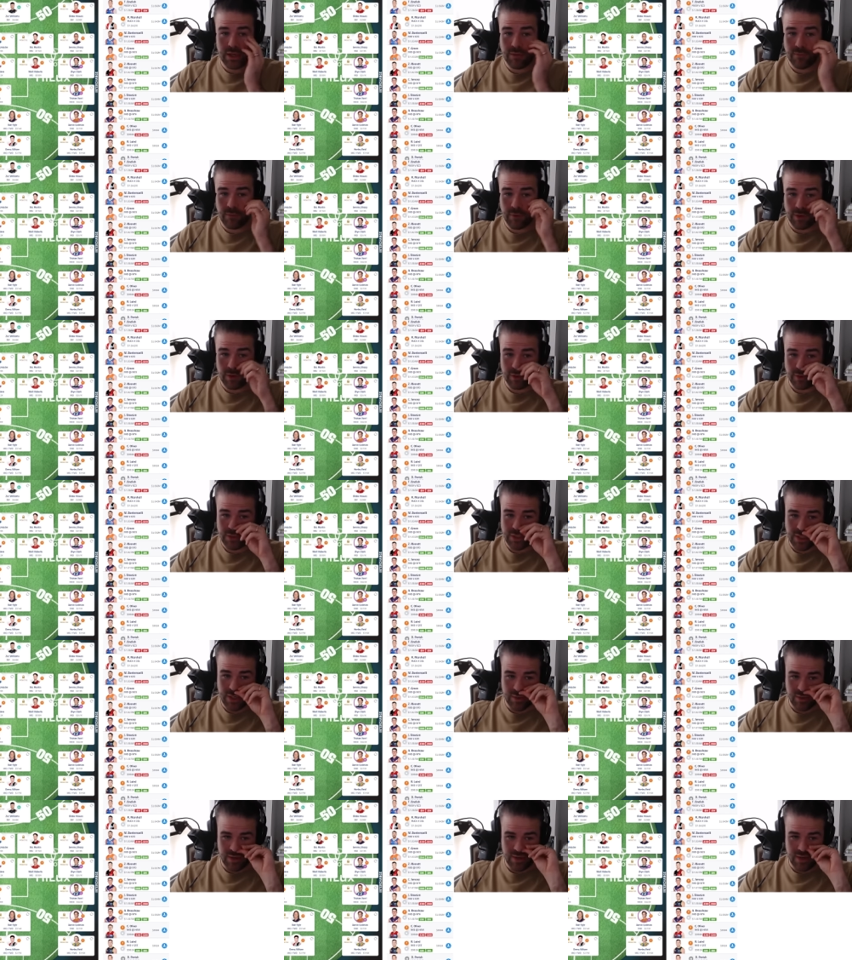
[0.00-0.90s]
I've already got
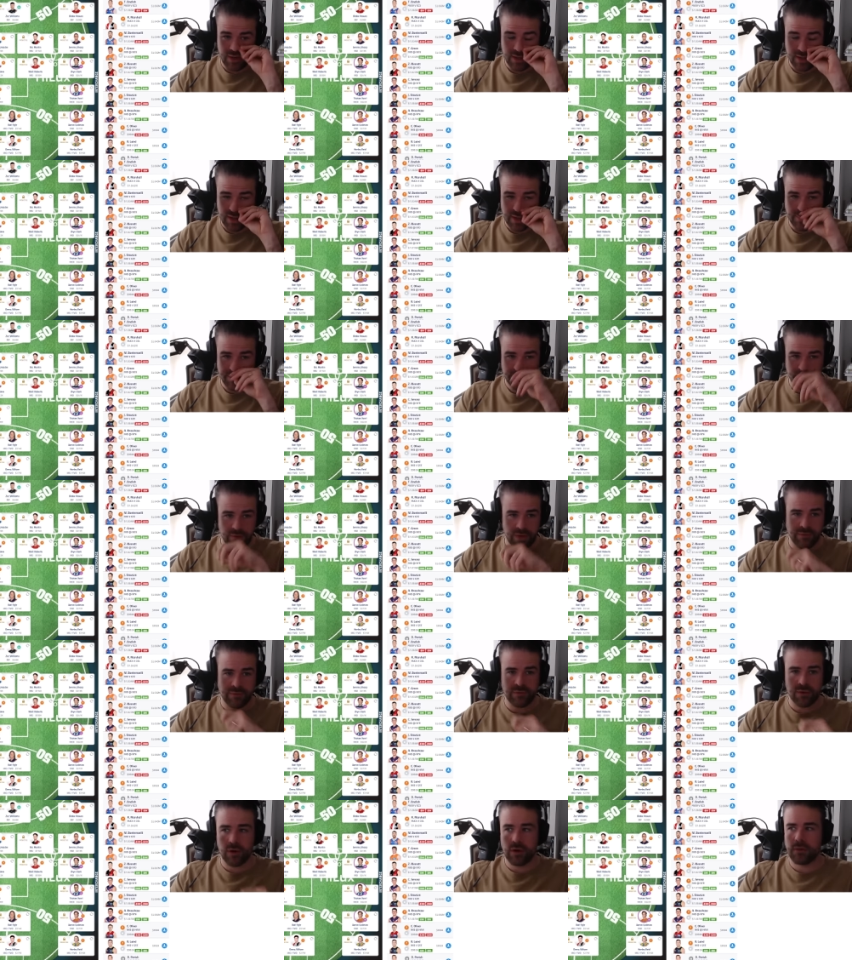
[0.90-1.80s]
Xerri. Um,
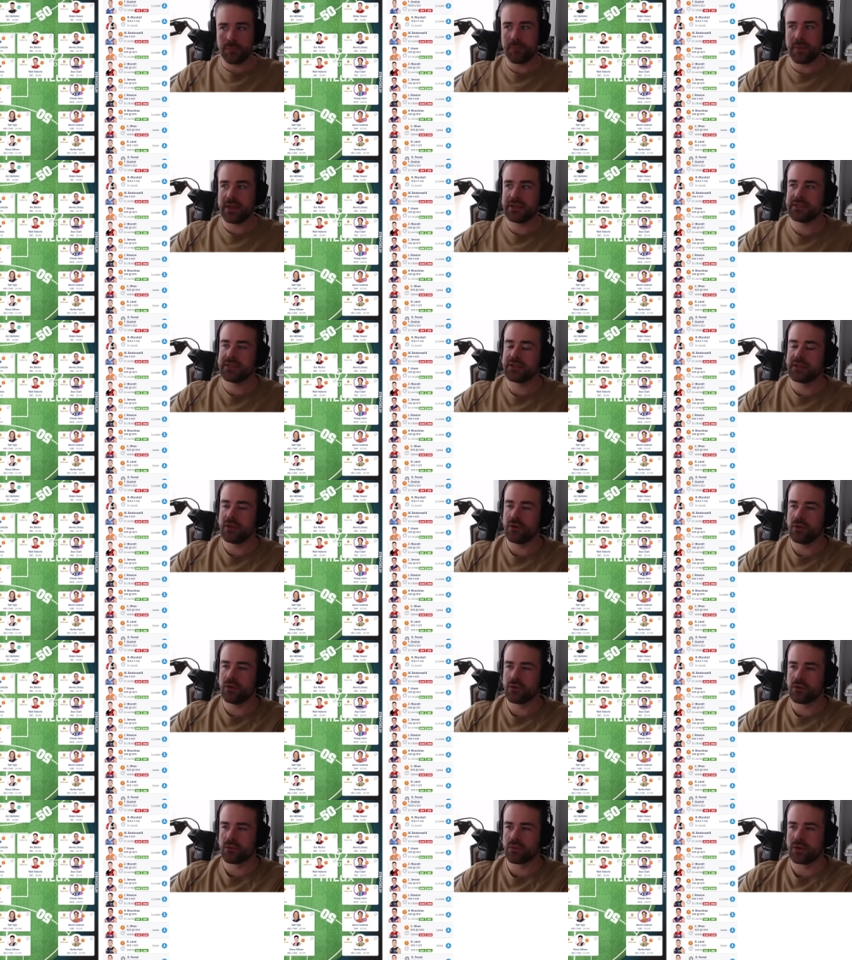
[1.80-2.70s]
I've got basically
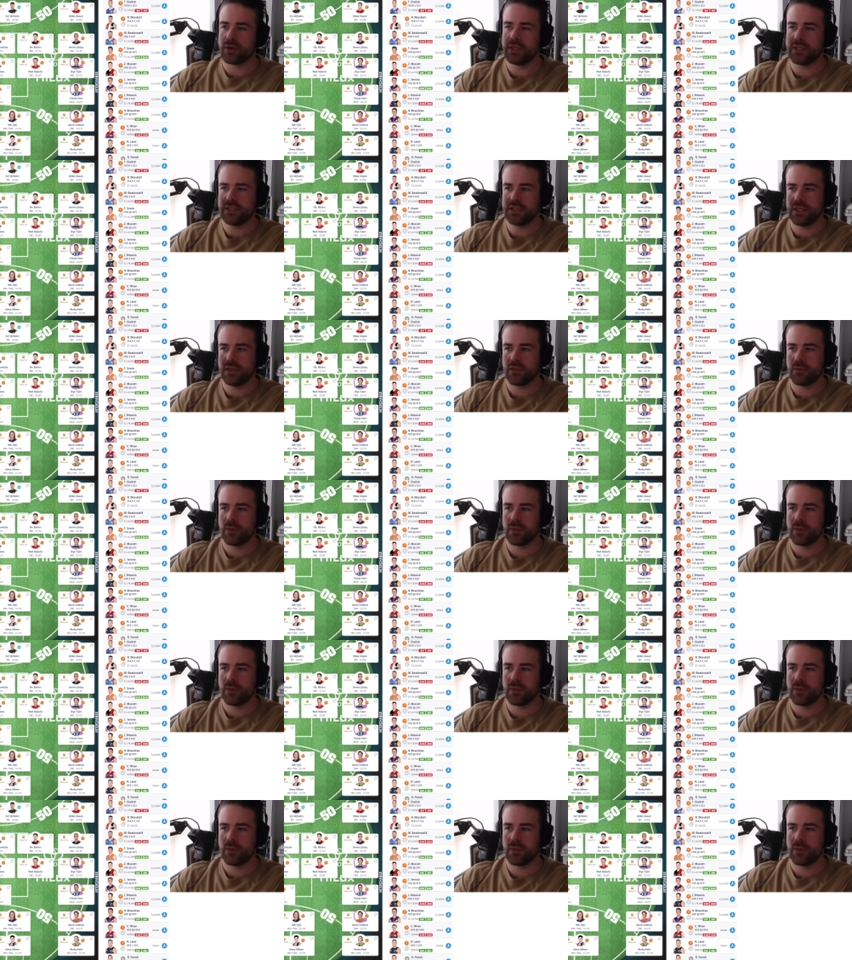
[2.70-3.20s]
all the rookies here.